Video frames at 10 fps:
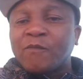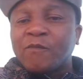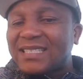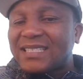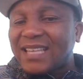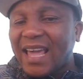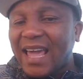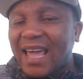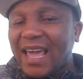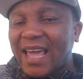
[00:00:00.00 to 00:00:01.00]
Is
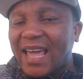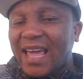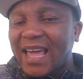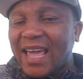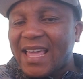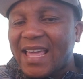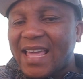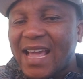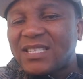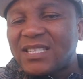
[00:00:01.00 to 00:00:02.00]
say
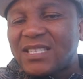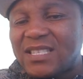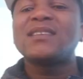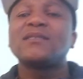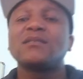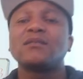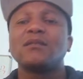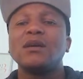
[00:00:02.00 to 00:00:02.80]
inconsistency.